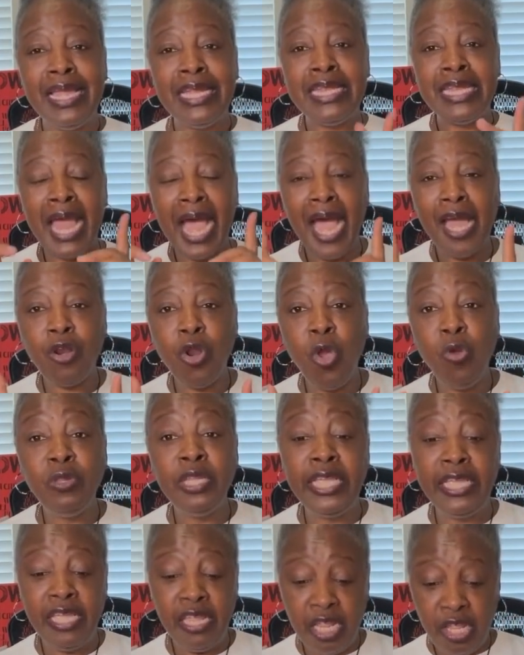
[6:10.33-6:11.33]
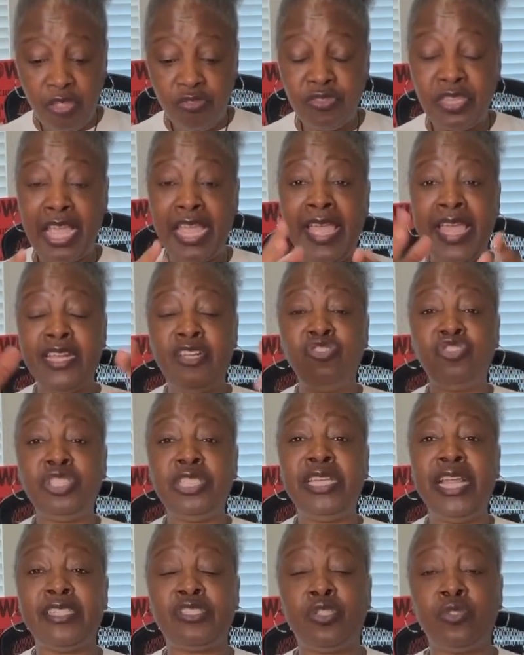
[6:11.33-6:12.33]
Not only the
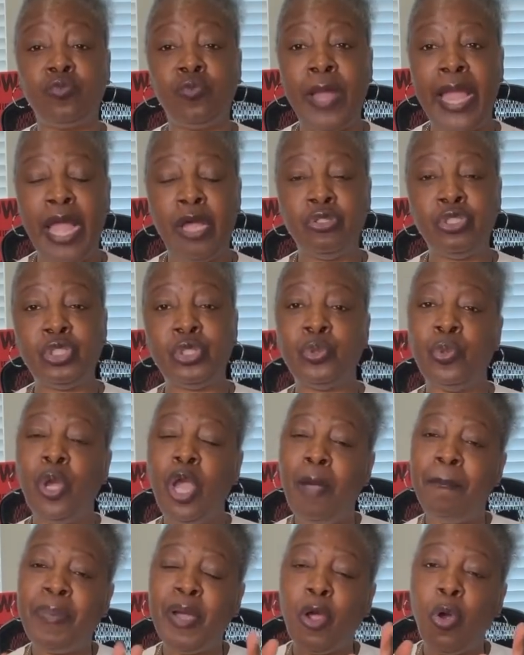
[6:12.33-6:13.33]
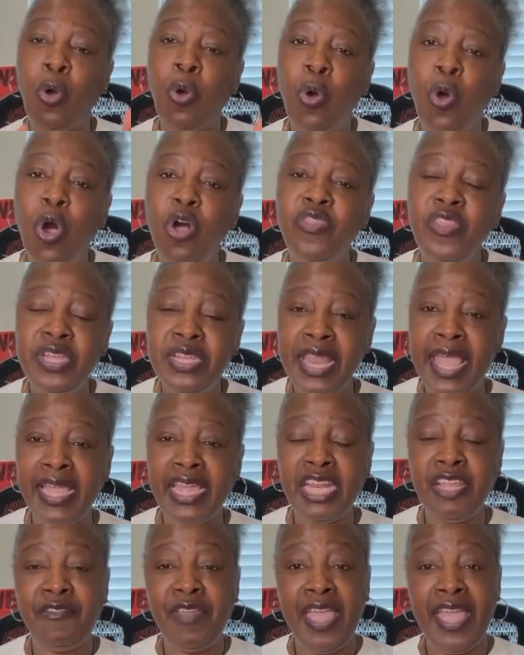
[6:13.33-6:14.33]
energy that's around you, but all the
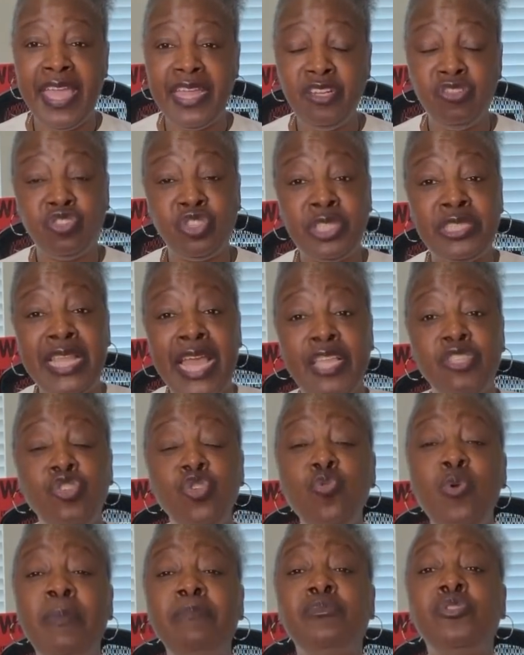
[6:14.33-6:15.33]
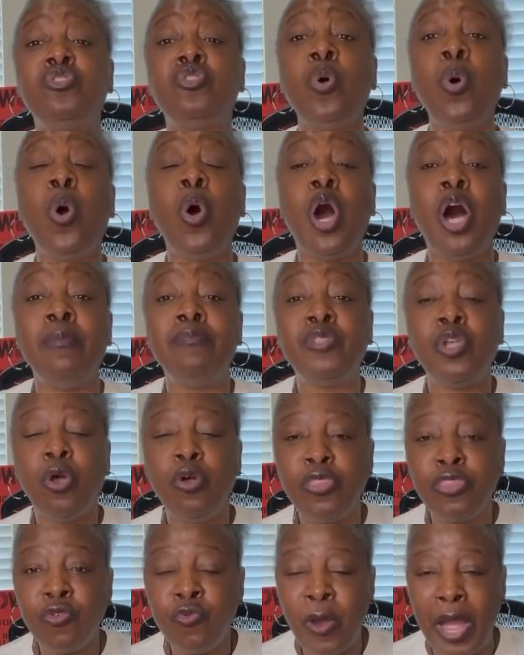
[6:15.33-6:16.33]
negative energy that you
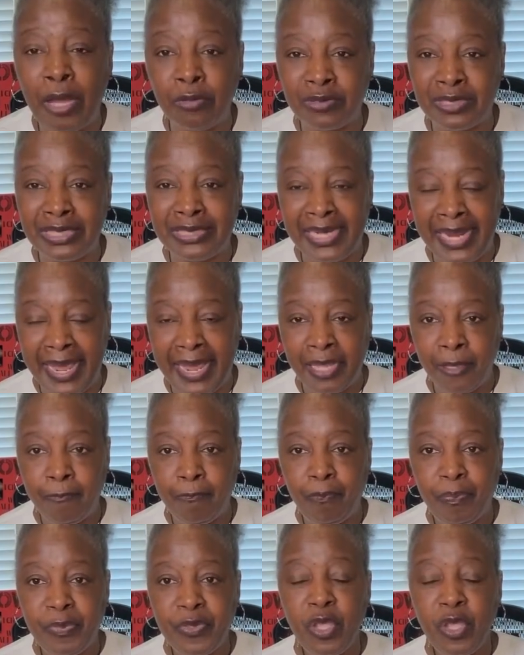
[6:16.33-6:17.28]
absorbed throughout the day.